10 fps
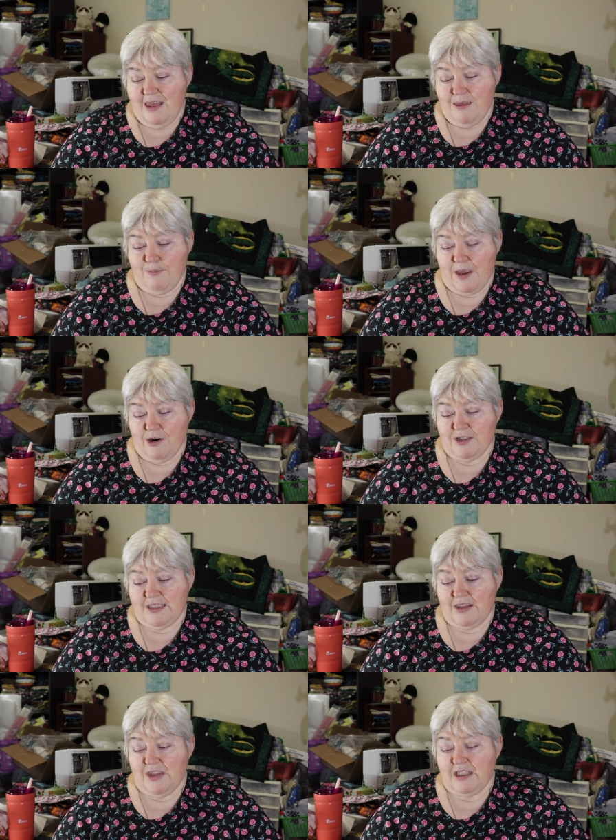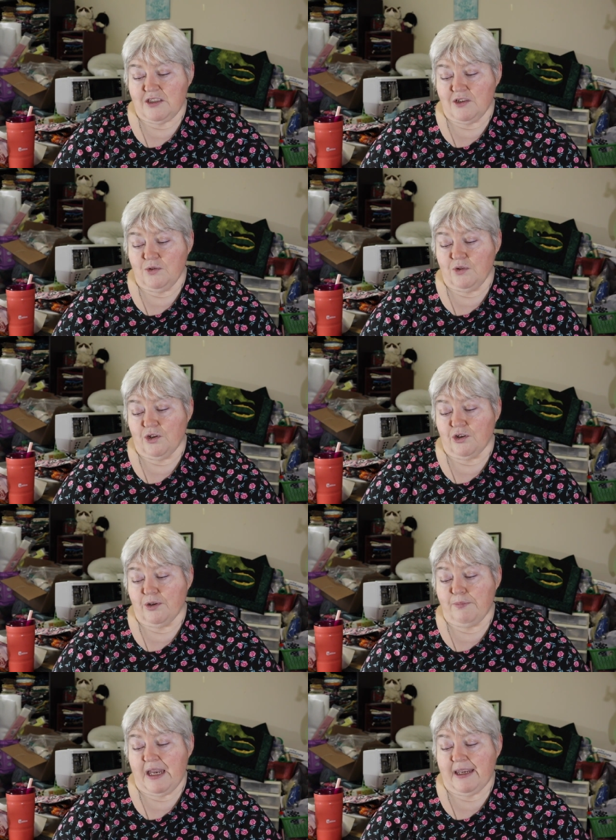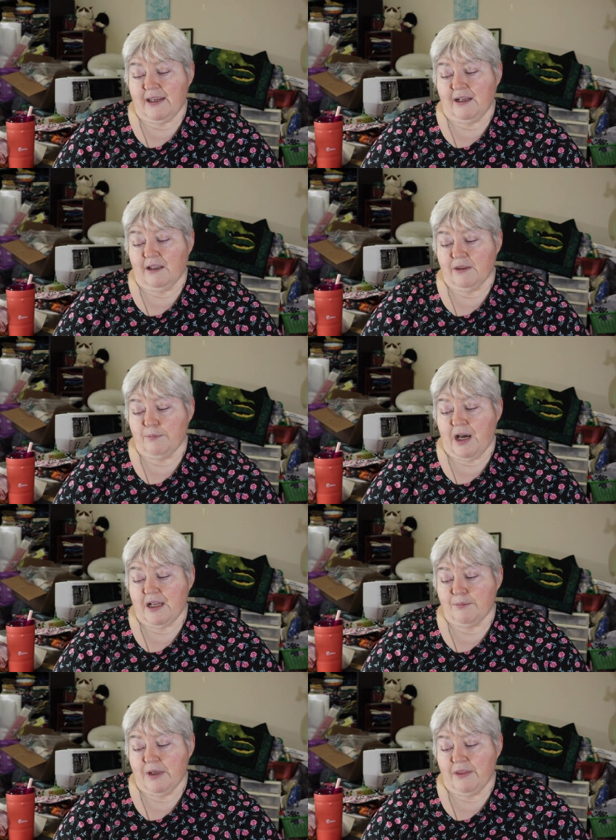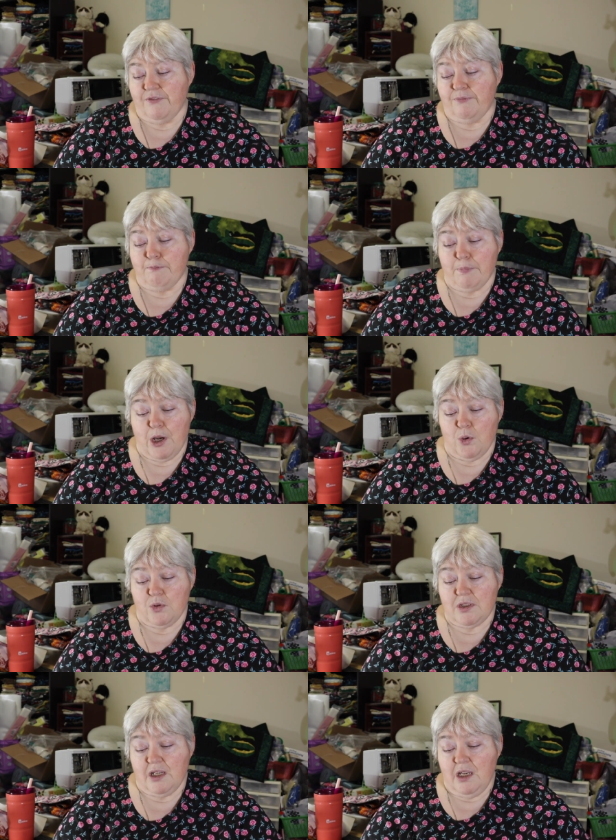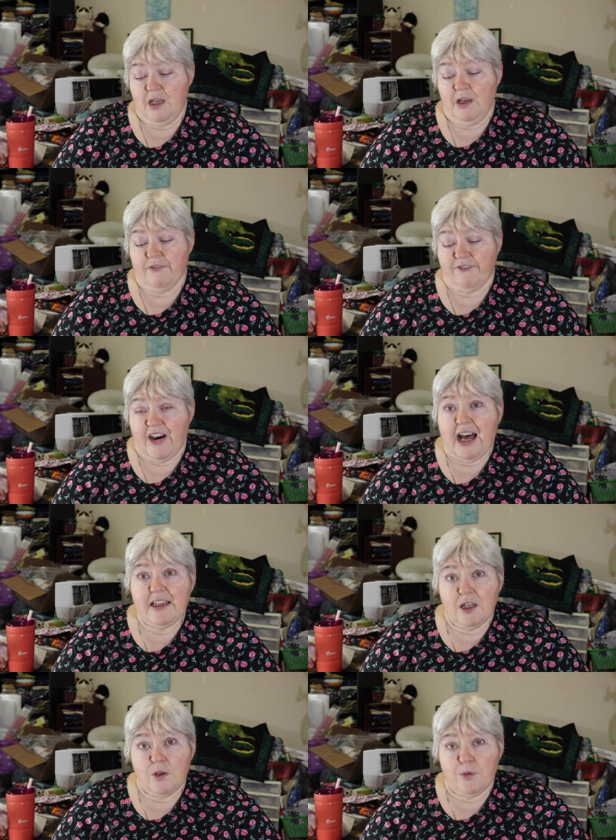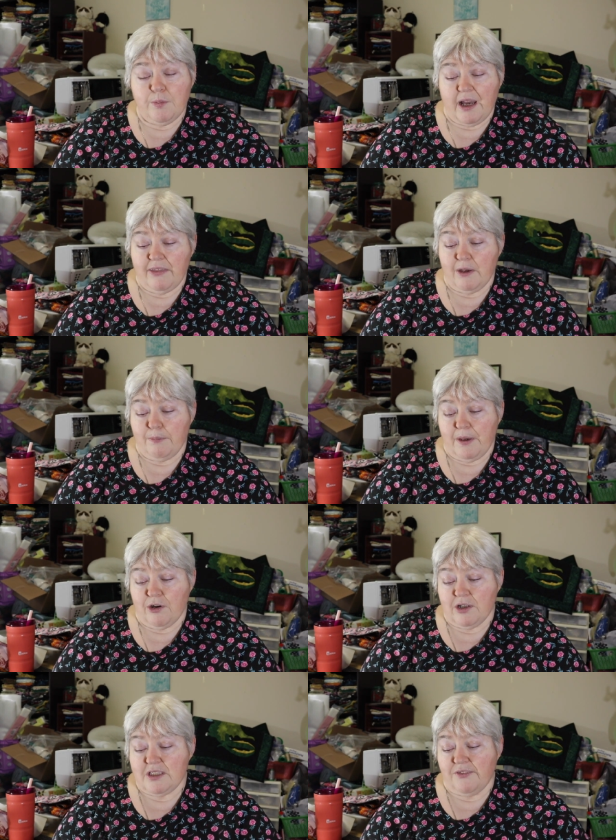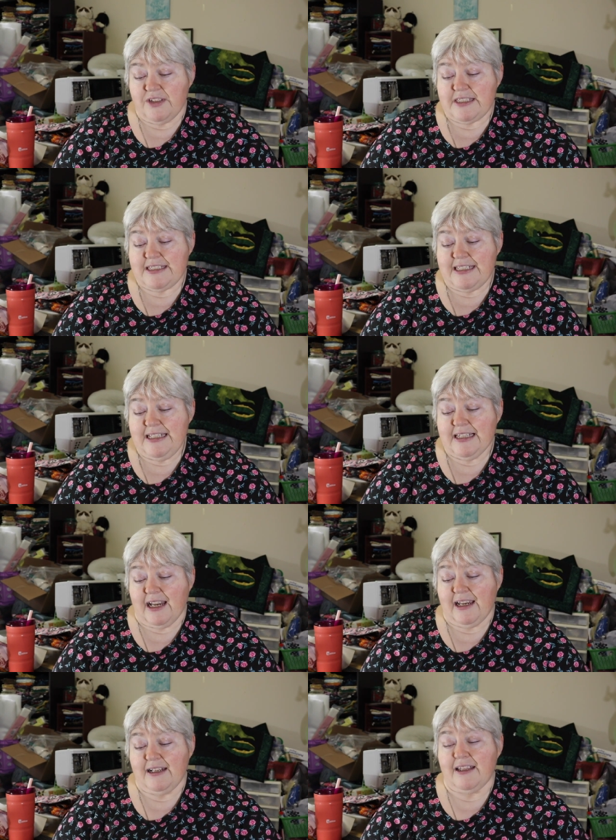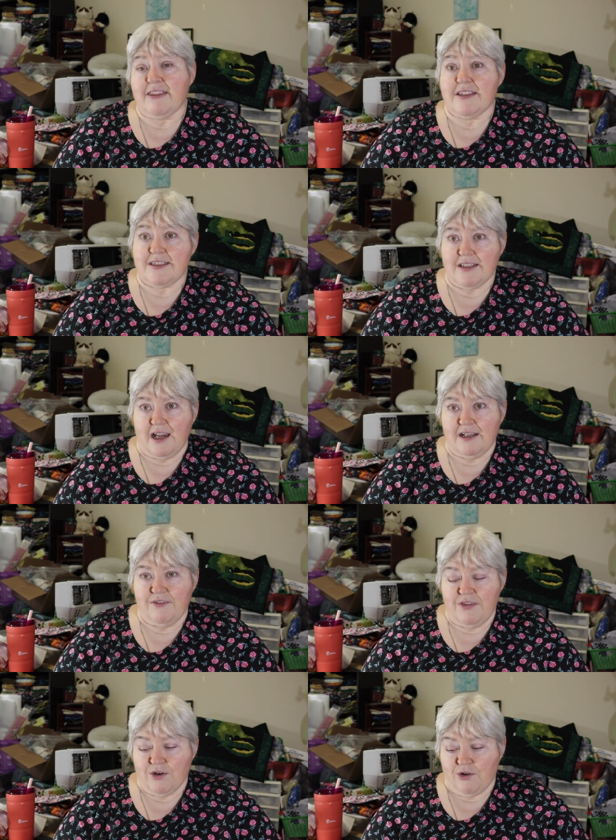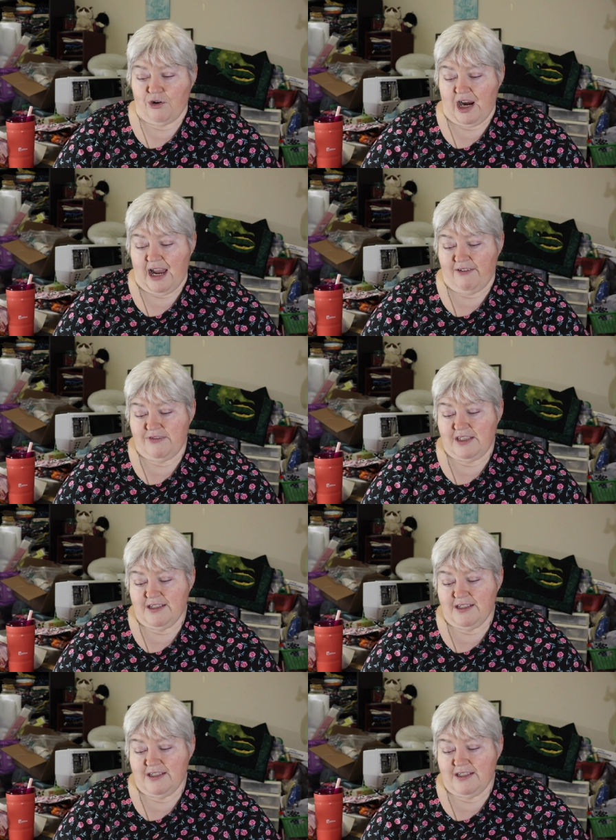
The pair said they soon heard a banging on the bottom of the boat, followed by the appearance of a sea lion at the side of their craft.